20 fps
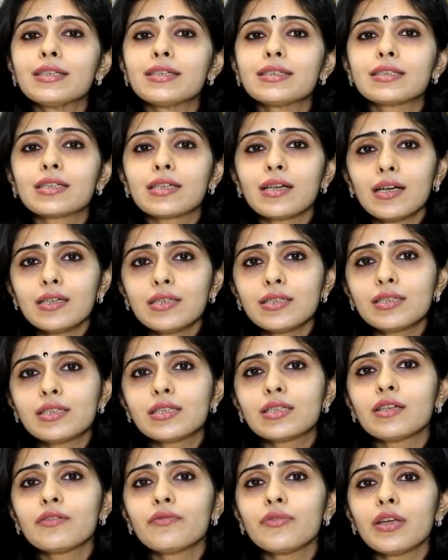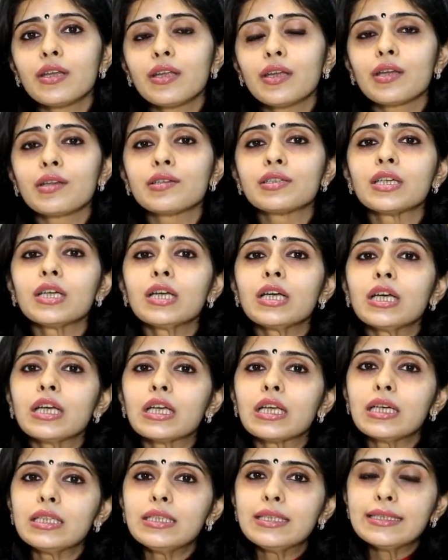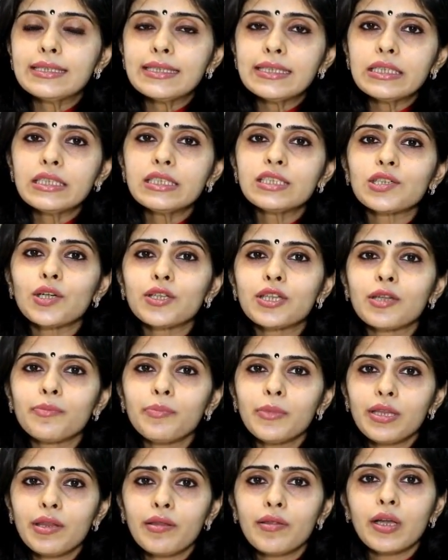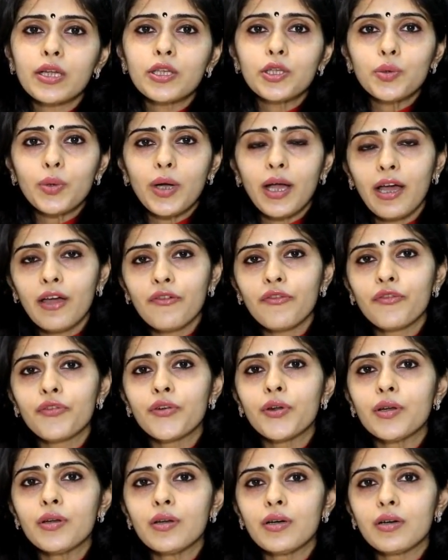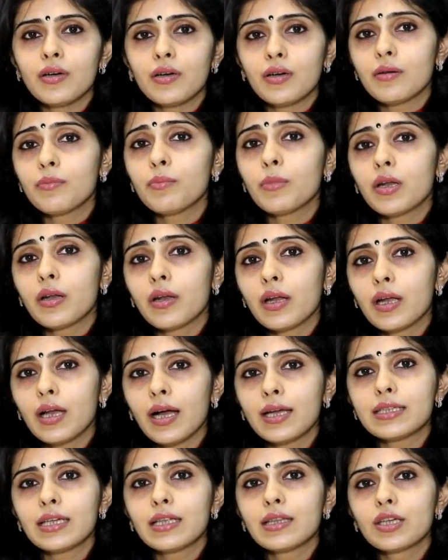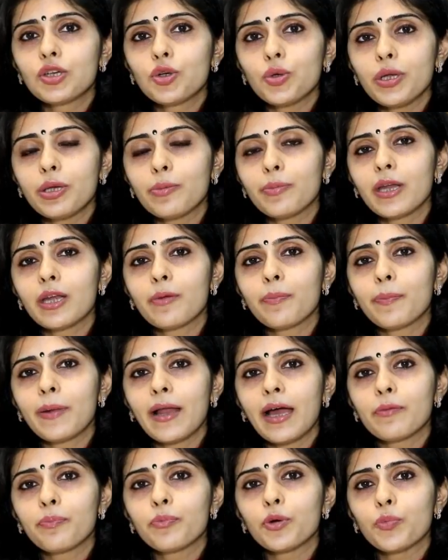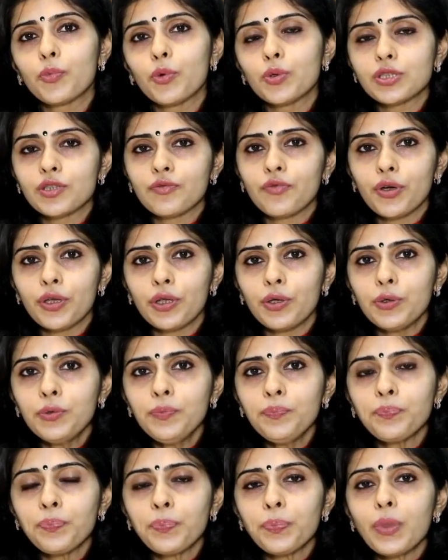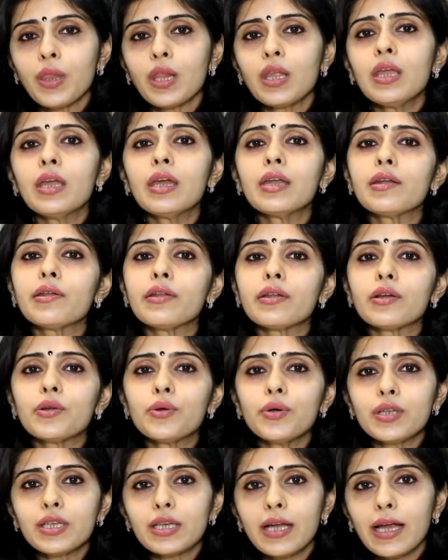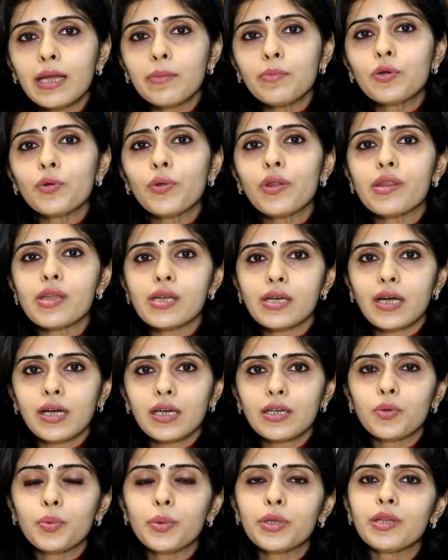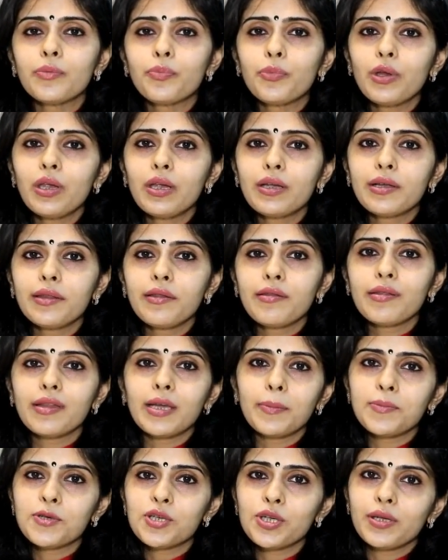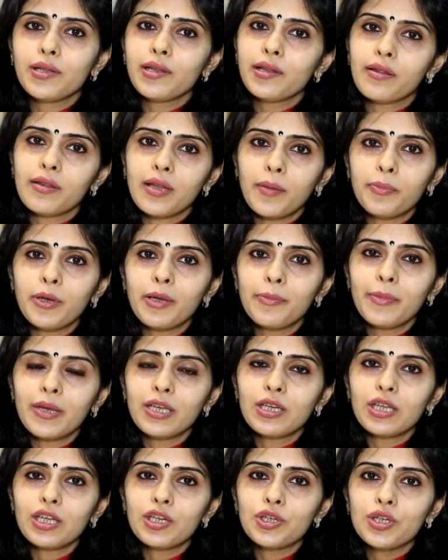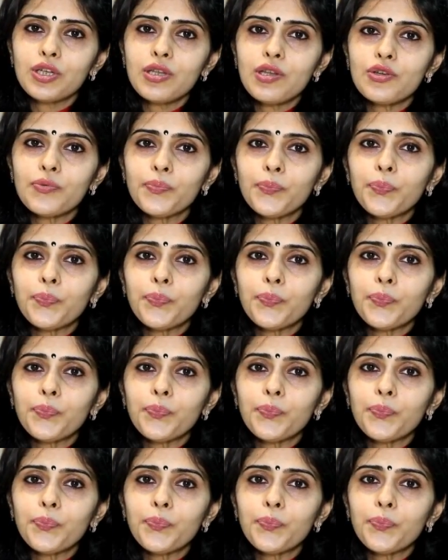discuss the various concerns or the myths that you have regarding the treatment plan proposed for you. It is a good time to start with the preconceptional supplementations.